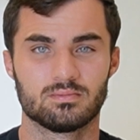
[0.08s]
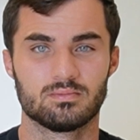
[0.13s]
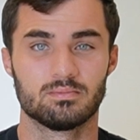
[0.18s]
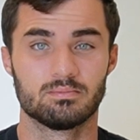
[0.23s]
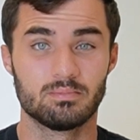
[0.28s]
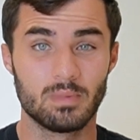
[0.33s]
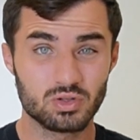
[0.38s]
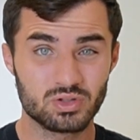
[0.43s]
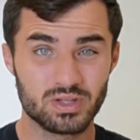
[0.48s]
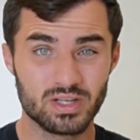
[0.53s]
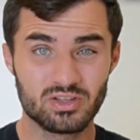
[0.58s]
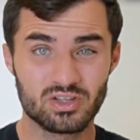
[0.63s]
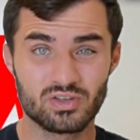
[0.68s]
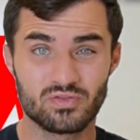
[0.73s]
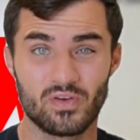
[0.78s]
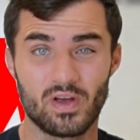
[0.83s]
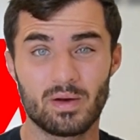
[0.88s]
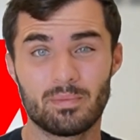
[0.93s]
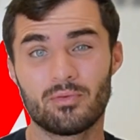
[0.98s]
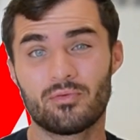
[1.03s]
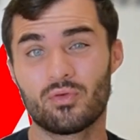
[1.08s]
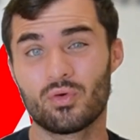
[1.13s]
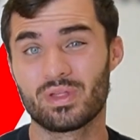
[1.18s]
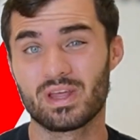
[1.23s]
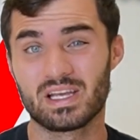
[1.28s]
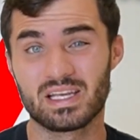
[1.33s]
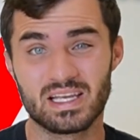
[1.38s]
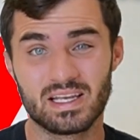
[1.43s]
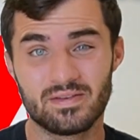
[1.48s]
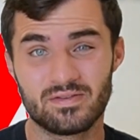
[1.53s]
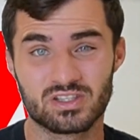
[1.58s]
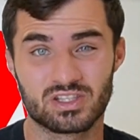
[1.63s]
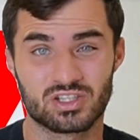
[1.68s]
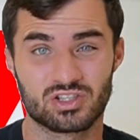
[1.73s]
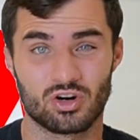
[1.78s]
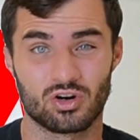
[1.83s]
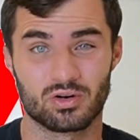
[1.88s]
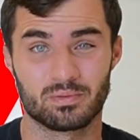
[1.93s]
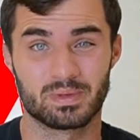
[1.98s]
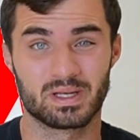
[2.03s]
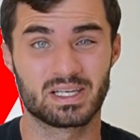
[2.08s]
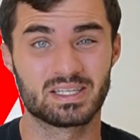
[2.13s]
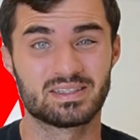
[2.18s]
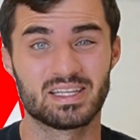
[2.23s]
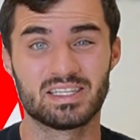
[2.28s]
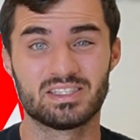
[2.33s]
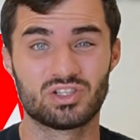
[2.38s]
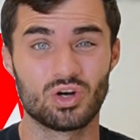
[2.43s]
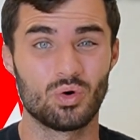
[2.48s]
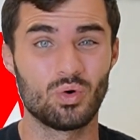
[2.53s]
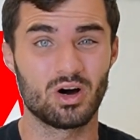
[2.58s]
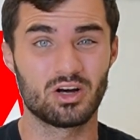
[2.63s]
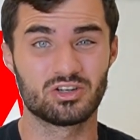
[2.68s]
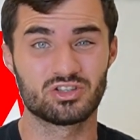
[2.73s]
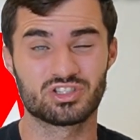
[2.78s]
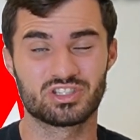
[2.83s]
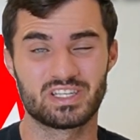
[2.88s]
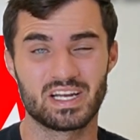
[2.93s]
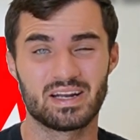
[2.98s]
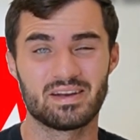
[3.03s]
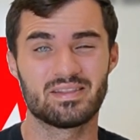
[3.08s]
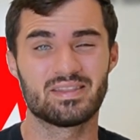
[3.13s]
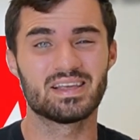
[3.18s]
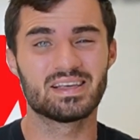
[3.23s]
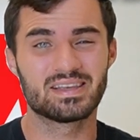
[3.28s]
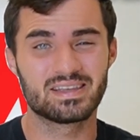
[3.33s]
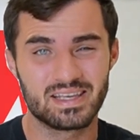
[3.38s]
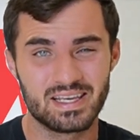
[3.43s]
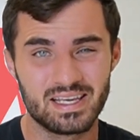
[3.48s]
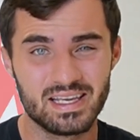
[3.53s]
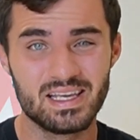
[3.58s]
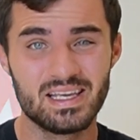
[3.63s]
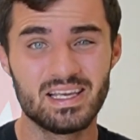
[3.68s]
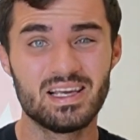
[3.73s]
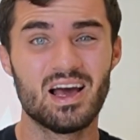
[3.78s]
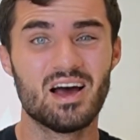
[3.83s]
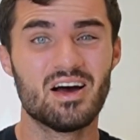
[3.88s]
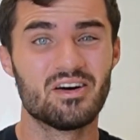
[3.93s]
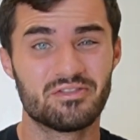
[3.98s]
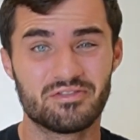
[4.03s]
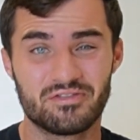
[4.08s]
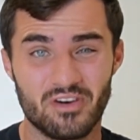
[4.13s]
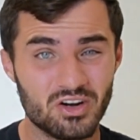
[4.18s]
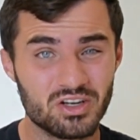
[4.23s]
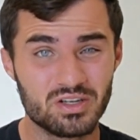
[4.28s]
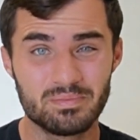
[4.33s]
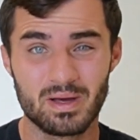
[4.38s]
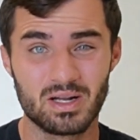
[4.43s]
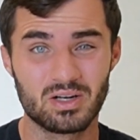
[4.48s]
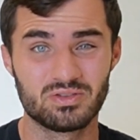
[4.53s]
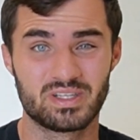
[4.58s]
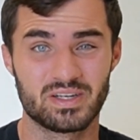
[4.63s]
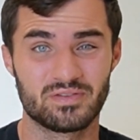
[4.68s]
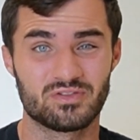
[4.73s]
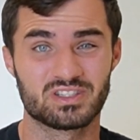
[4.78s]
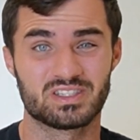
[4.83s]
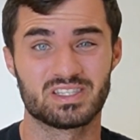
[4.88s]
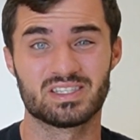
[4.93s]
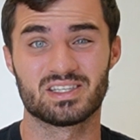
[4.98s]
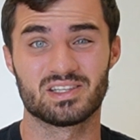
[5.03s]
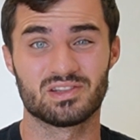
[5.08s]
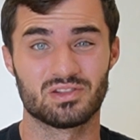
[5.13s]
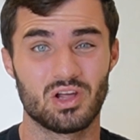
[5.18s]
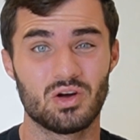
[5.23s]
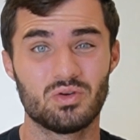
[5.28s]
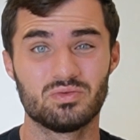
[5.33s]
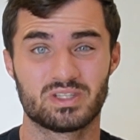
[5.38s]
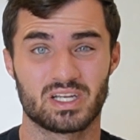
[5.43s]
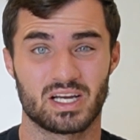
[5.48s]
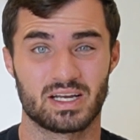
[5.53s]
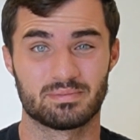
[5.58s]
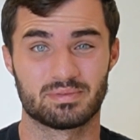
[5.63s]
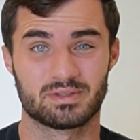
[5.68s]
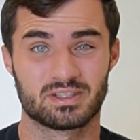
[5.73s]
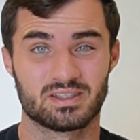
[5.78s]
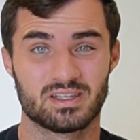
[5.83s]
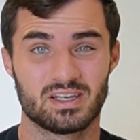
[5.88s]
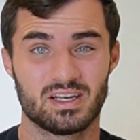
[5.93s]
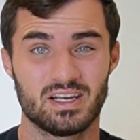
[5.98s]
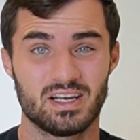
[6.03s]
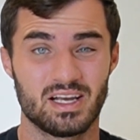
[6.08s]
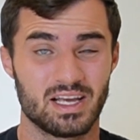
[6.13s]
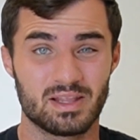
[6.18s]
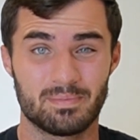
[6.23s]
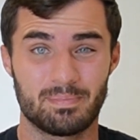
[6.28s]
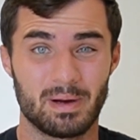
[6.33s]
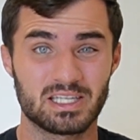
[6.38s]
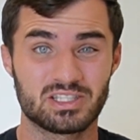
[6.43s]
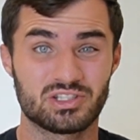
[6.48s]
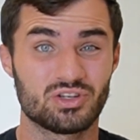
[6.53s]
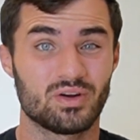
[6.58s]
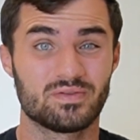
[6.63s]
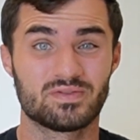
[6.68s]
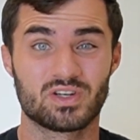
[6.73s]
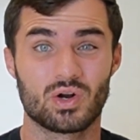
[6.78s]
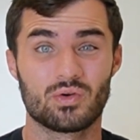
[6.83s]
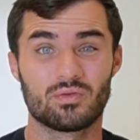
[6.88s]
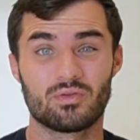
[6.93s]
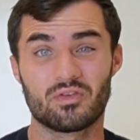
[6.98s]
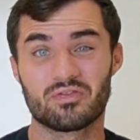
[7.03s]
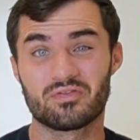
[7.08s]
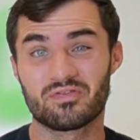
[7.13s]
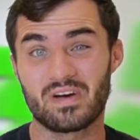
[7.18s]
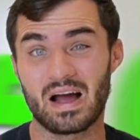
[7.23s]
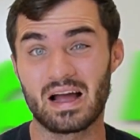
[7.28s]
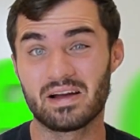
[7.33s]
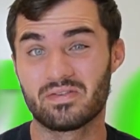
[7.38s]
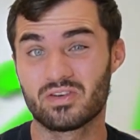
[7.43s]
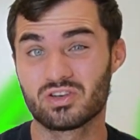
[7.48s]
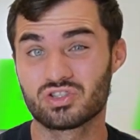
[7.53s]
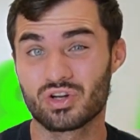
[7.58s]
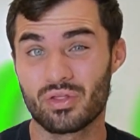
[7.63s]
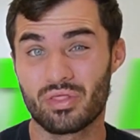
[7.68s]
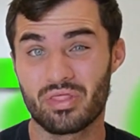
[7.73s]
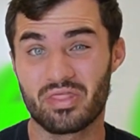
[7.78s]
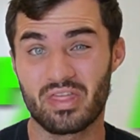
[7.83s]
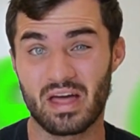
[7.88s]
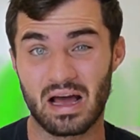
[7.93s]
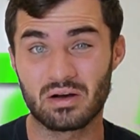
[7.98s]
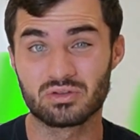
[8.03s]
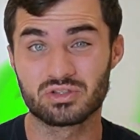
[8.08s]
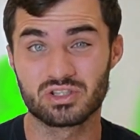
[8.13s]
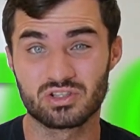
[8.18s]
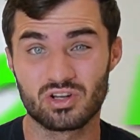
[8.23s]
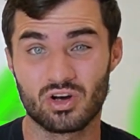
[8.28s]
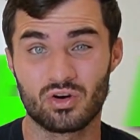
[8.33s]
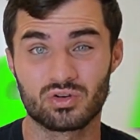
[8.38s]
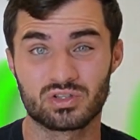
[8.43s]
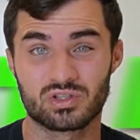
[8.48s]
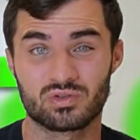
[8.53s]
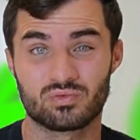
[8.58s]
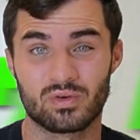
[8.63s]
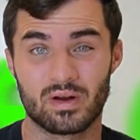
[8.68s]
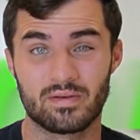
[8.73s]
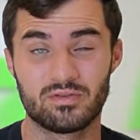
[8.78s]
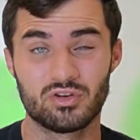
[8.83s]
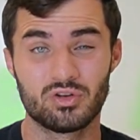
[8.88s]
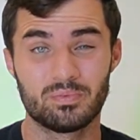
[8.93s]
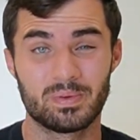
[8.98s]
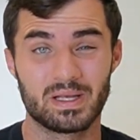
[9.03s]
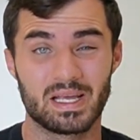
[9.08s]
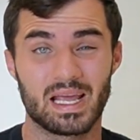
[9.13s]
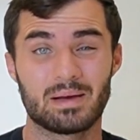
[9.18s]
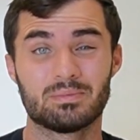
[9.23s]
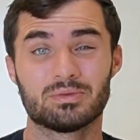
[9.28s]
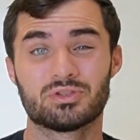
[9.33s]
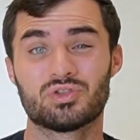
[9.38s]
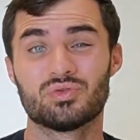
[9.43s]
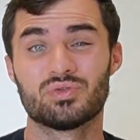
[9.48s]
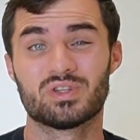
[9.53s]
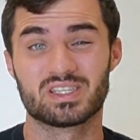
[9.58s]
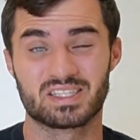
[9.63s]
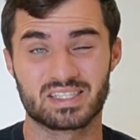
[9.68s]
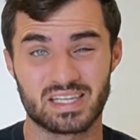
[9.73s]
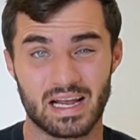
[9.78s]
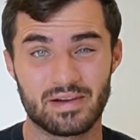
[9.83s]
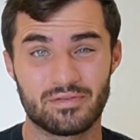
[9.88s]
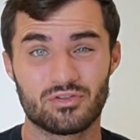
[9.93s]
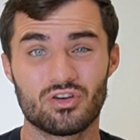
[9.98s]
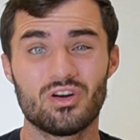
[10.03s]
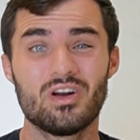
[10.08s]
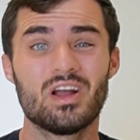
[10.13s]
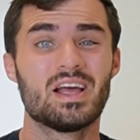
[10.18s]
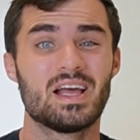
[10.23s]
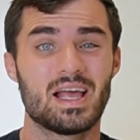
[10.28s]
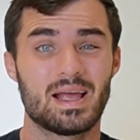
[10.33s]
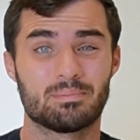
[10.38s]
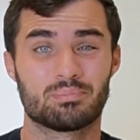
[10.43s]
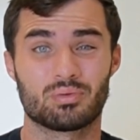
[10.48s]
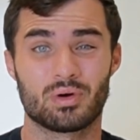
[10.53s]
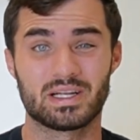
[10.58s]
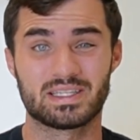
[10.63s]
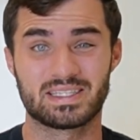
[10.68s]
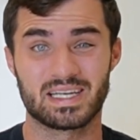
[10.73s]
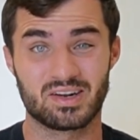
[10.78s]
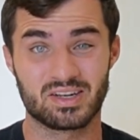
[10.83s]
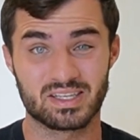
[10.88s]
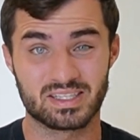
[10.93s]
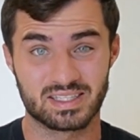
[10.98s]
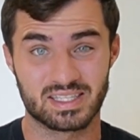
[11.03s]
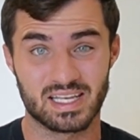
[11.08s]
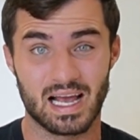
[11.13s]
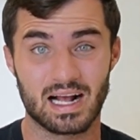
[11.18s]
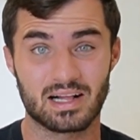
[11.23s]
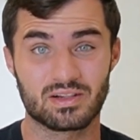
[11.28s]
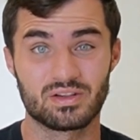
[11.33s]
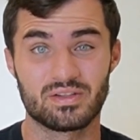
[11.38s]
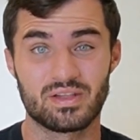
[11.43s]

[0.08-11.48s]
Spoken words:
Most lenders fail before they even start because they don't understand the key fundamental differences in loan types. In the past year, I've done over $500,000 in revenue being able to decipher and break down exactly